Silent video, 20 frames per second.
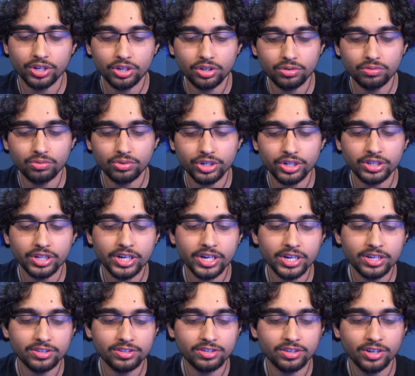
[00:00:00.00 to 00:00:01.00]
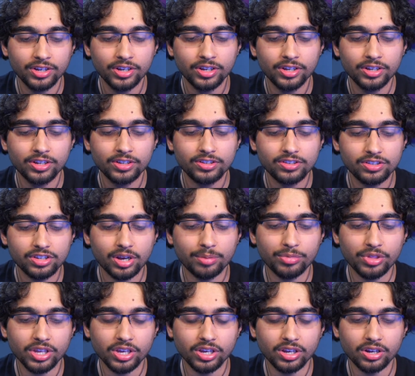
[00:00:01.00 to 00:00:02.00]
you realize
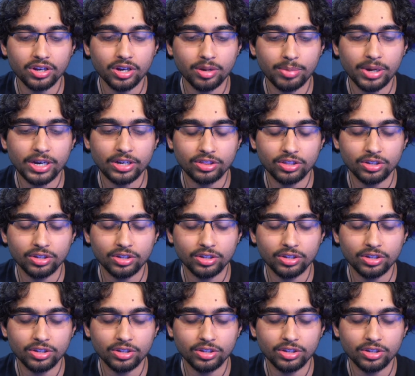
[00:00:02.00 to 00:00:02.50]
something about